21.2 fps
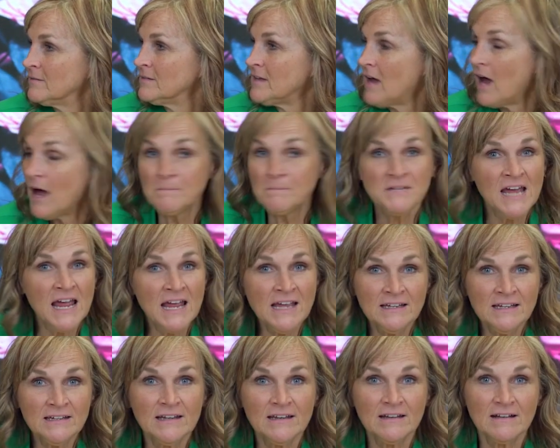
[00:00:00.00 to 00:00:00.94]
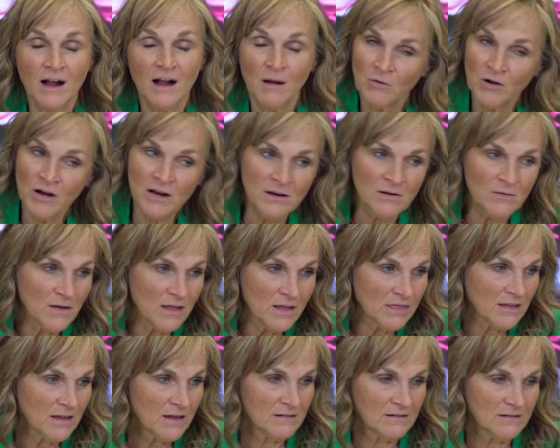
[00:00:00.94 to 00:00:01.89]
I'm taking it. I'm running
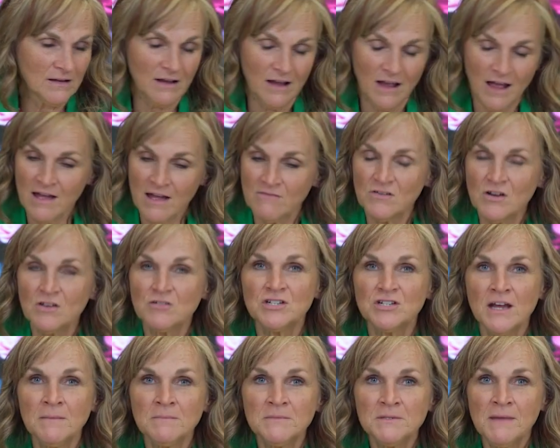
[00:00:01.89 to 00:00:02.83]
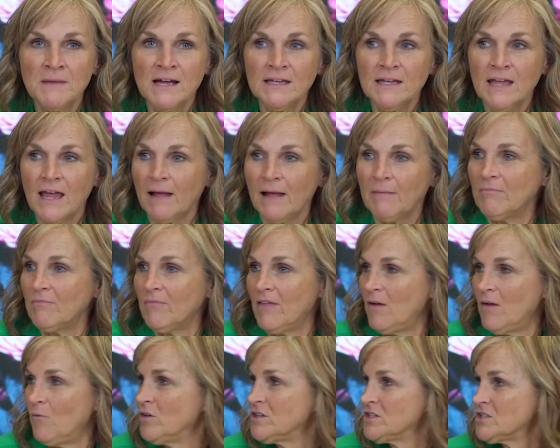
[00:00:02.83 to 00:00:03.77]
with it. I have no shame to my game
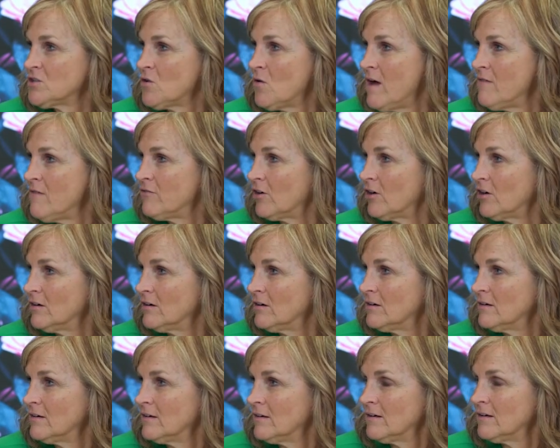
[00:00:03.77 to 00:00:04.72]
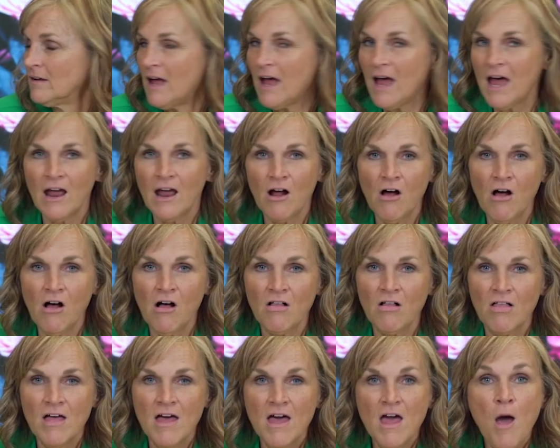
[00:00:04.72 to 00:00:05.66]
whatsoever. Yeah. At
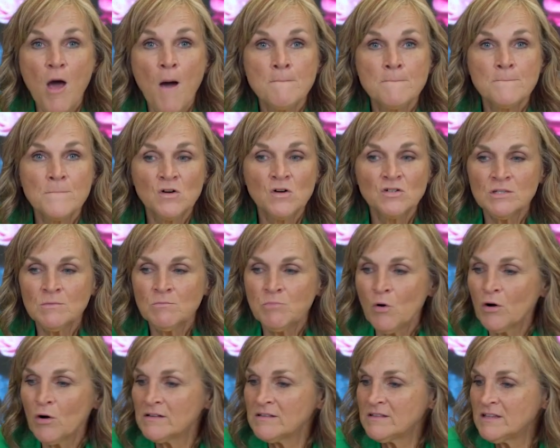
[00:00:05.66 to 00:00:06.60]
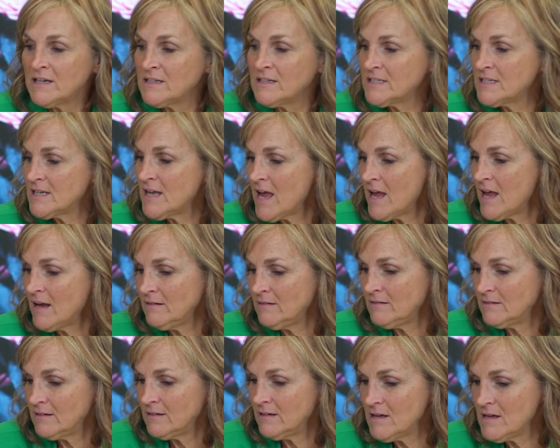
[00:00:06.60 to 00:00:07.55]
all. Most important thing
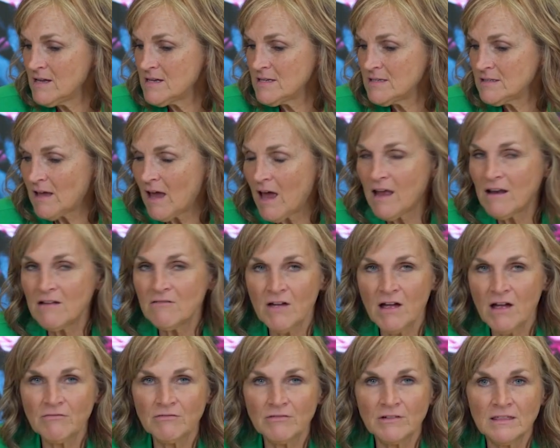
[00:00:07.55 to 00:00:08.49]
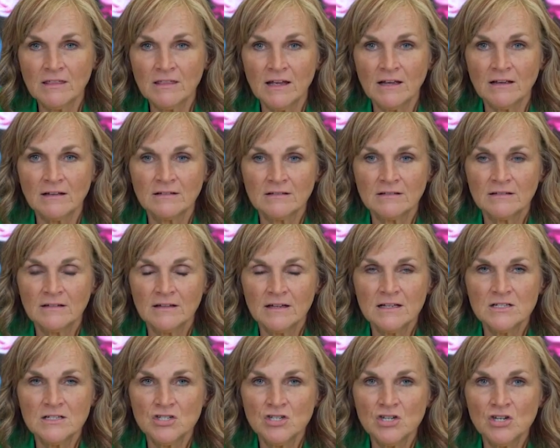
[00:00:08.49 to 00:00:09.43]
today is, out of everything,
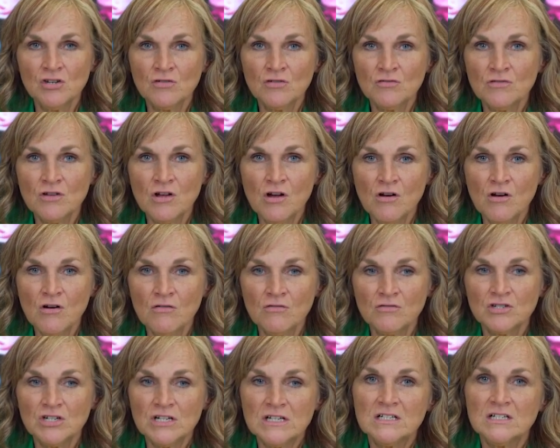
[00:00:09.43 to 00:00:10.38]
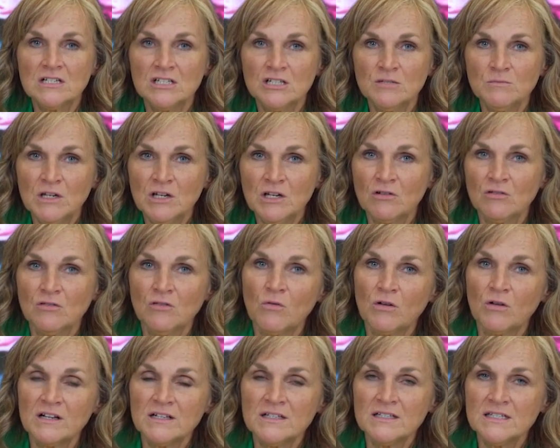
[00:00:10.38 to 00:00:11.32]
is do you know Jesus to be your
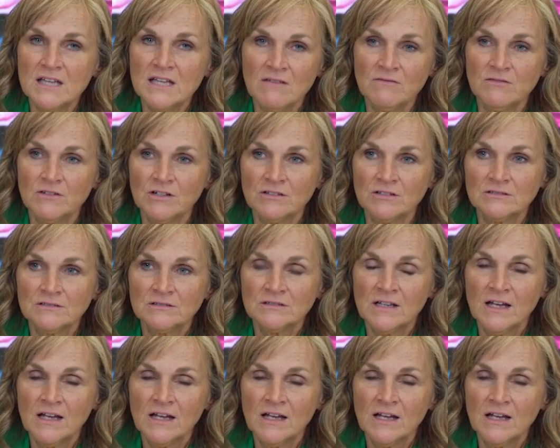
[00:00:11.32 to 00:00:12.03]
Lord and Savior?